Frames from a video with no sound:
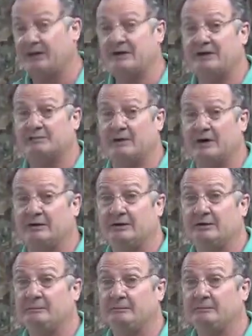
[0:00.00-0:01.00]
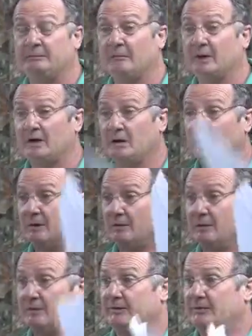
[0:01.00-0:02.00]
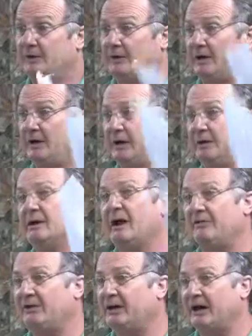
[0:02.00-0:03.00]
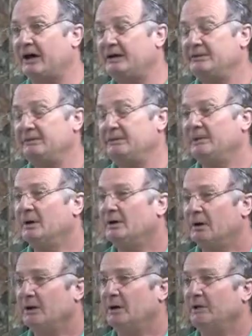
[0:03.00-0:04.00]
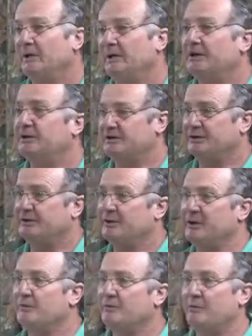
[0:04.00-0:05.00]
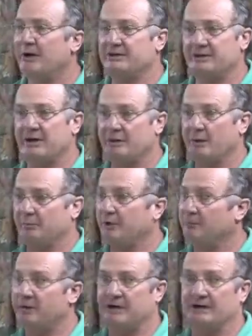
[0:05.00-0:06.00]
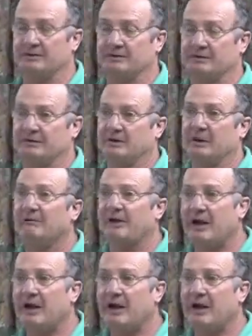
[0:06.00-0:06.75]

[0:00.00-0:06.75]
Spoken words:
Tasmanian, with Helen at the gate, I realised that the information had not been passed on. If it